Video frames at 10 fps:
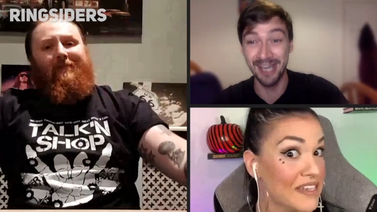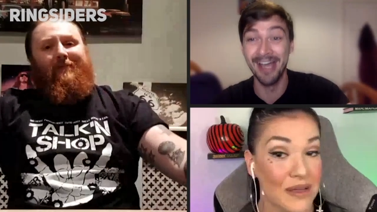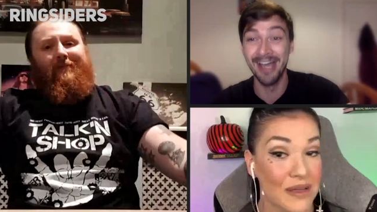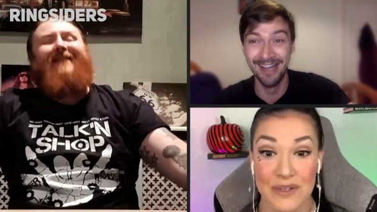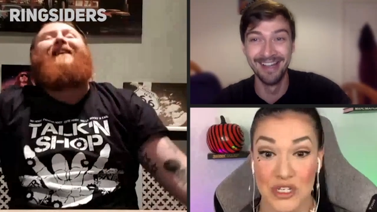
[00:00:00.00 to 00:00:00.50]

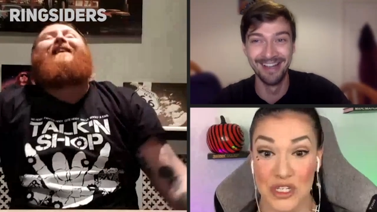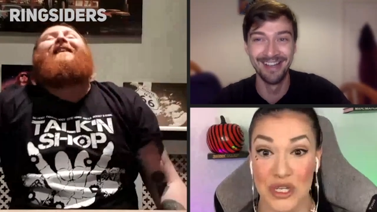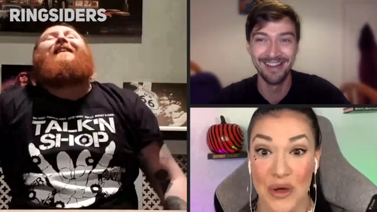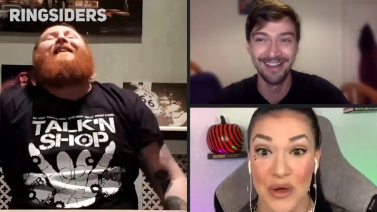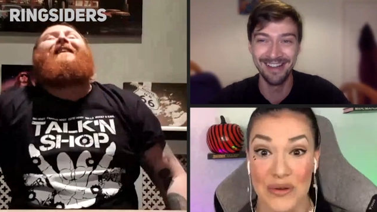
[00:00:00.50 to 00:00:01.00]
Speaker 1: because yeah. I was
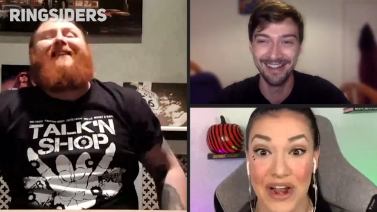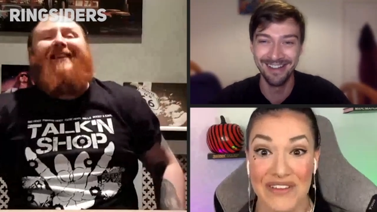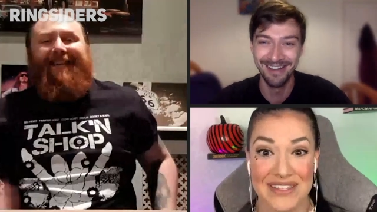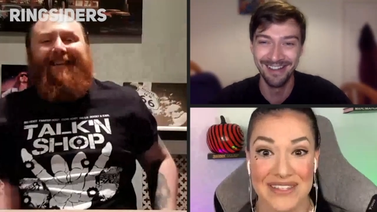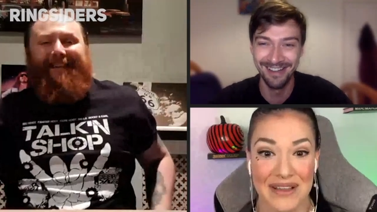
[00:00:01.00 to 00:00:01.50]
just so
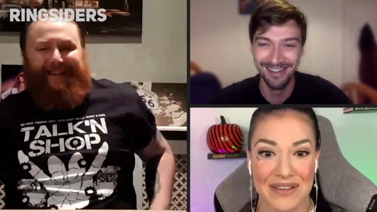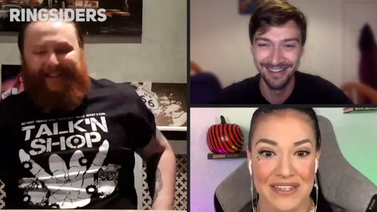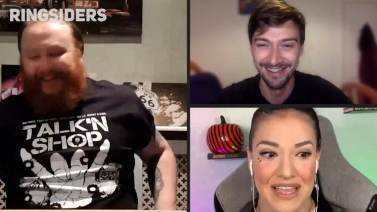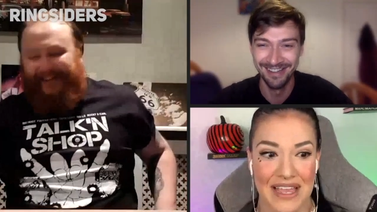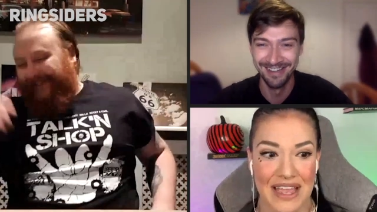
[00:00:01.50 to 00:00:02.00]
nervous.
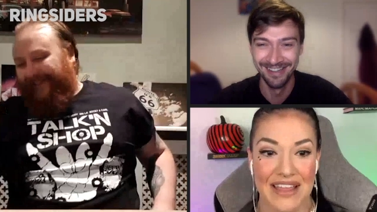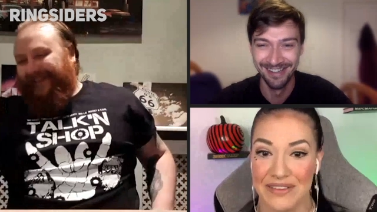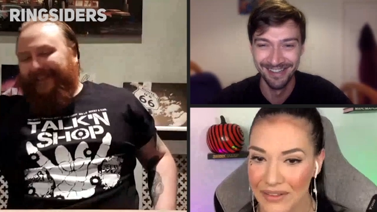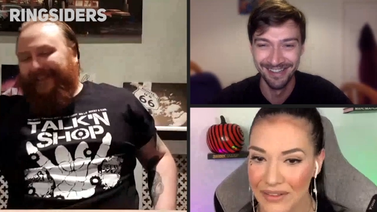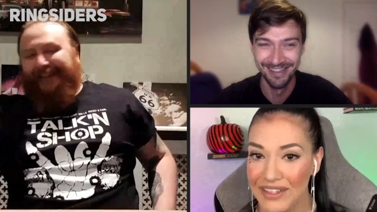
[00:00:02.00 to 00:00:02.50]
Because uh, like,
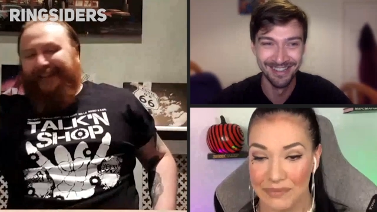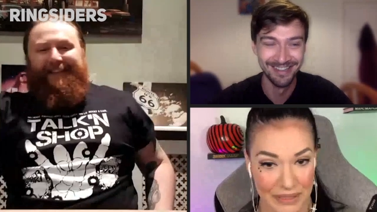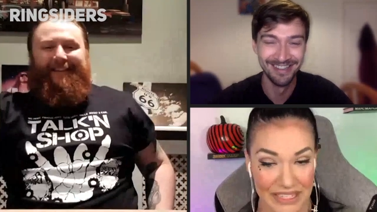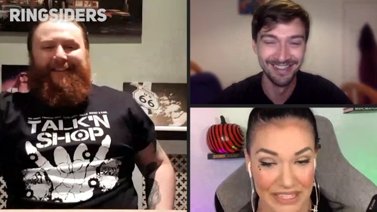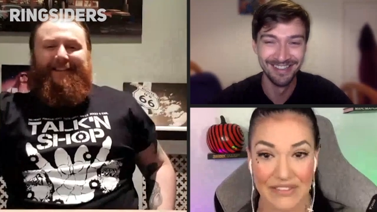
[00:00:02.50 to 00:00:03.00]
and
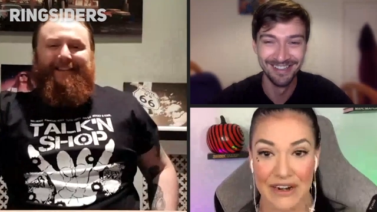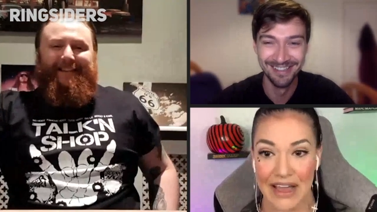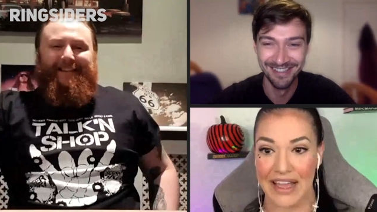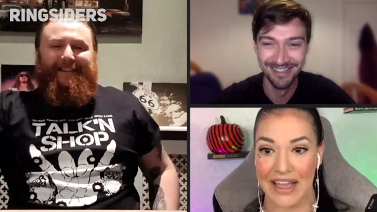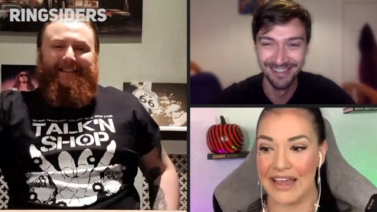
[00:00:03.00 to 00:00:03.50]
like, believe it
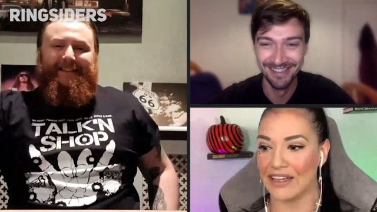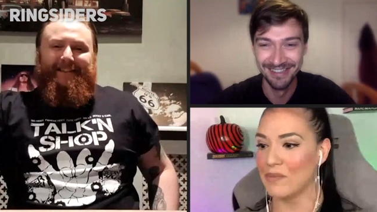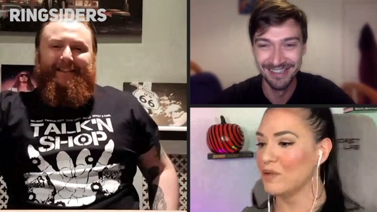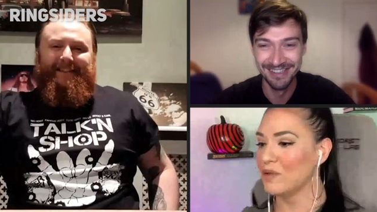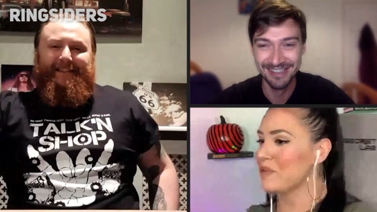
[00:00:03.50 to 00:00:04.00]
or not, I had
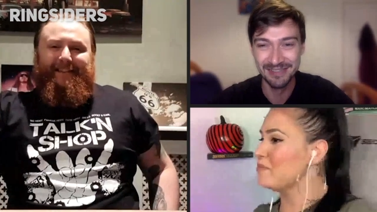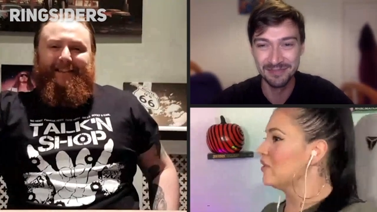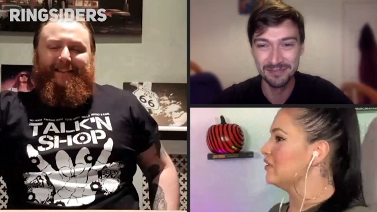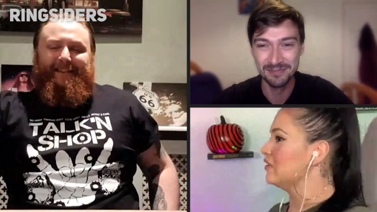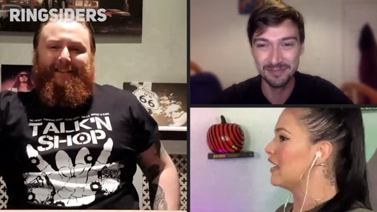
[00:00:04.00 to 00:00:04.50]
a couple
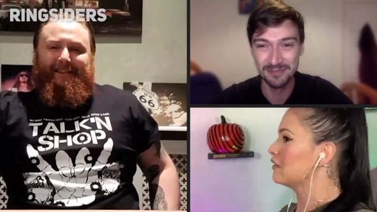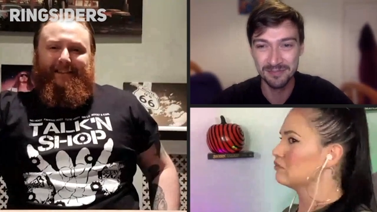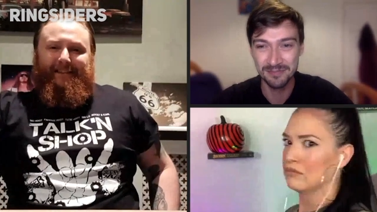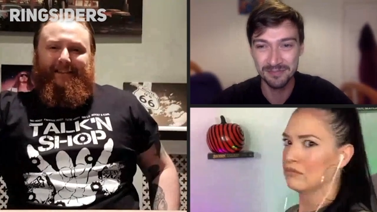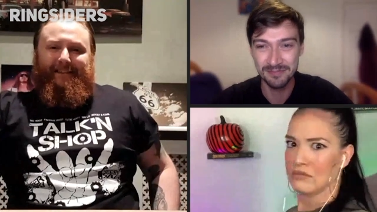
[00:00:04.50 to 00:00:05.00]
people like,